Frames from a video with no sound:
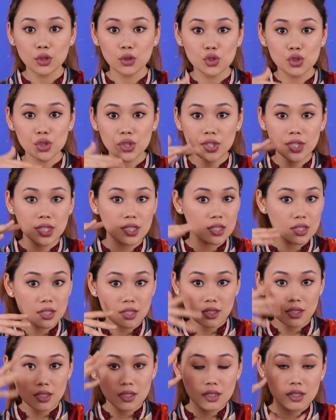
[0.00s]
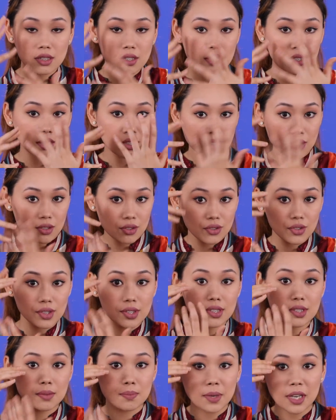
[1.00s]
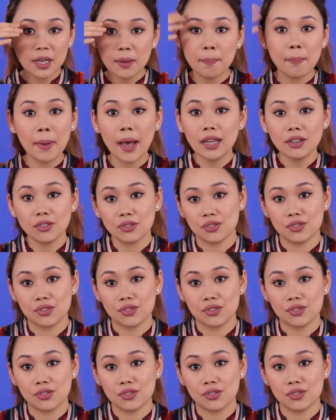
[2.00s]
to just make a patch.